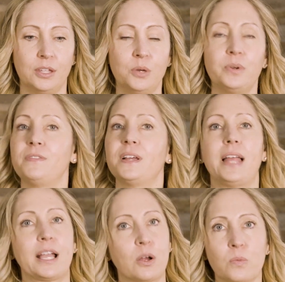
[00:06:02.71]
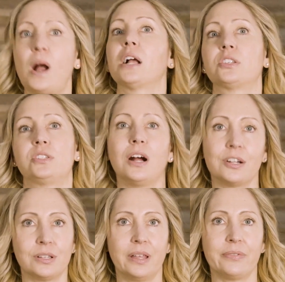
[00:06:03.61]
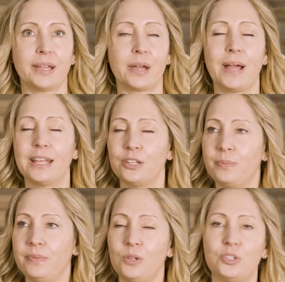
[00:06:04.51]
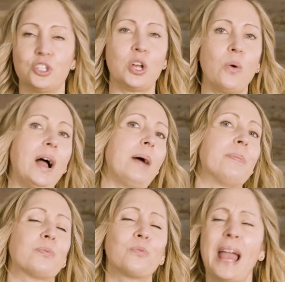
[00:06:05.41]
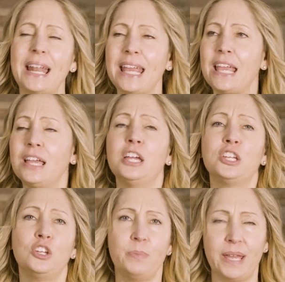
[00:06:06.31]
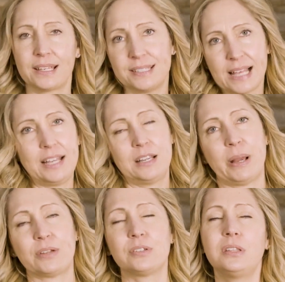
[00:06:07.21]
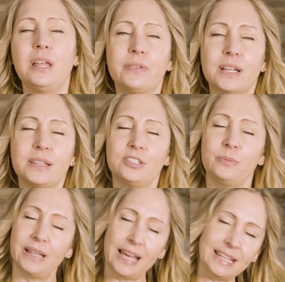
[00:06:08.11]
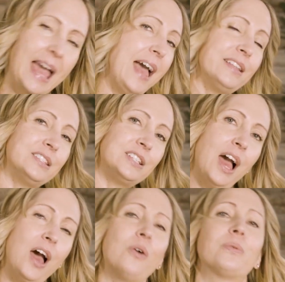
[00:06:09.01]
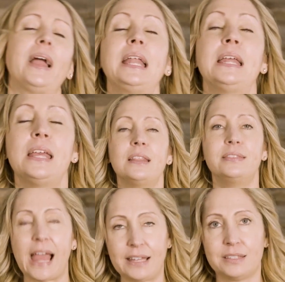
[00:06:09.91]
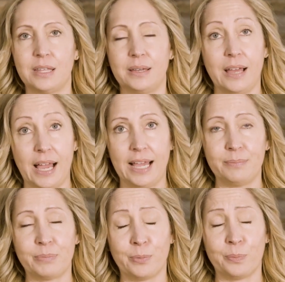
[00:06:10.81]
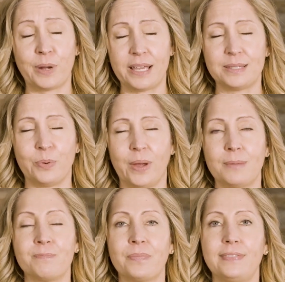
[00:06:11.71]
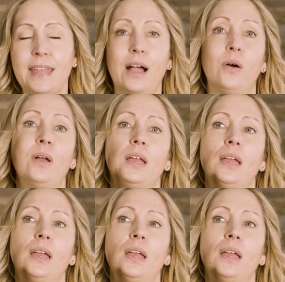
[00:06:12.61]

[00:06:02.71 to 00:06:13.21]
you would feel like a rock star delivering it, right? You'd show up ready, you'd be excited about delivering this, you'd be like, yeah, let's go, right? That's the high price point. Now,